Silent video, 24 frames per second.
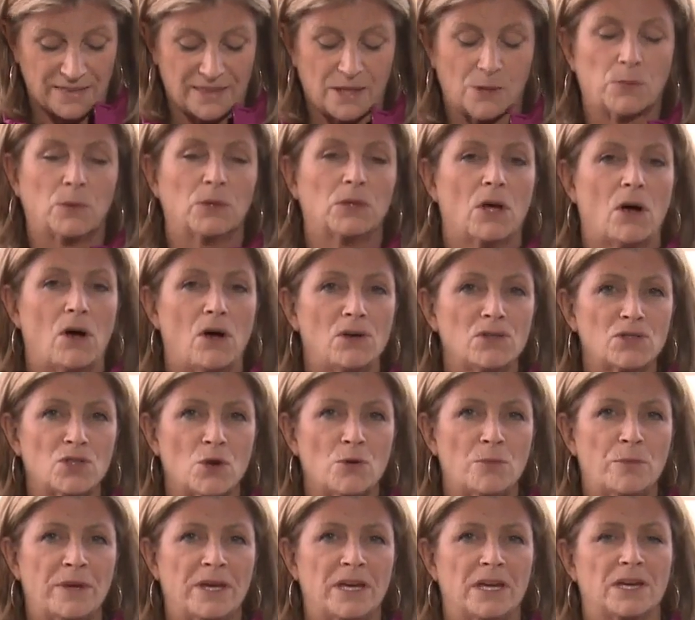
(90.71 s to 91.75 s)
There will
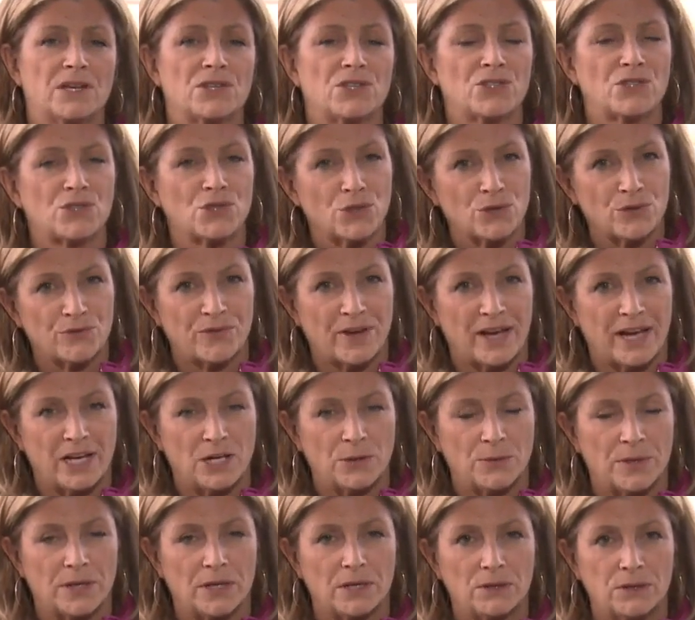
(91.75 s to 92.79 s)
also be a survey
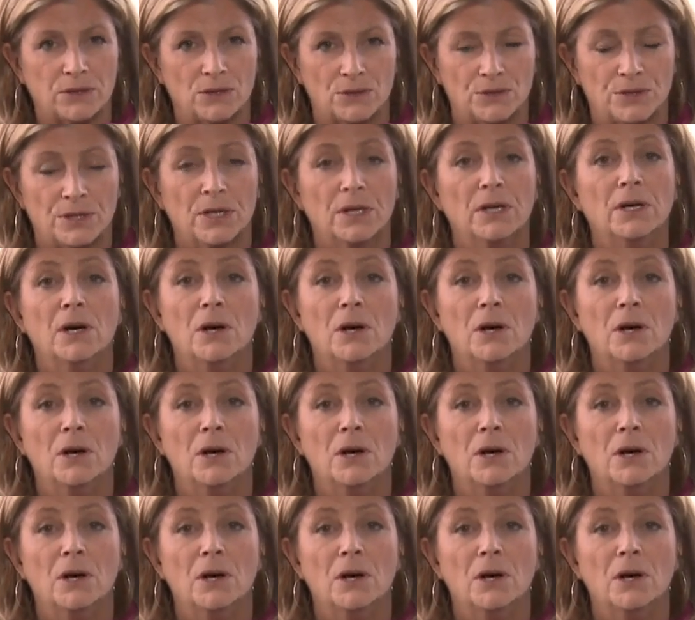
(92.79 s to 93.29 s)
to include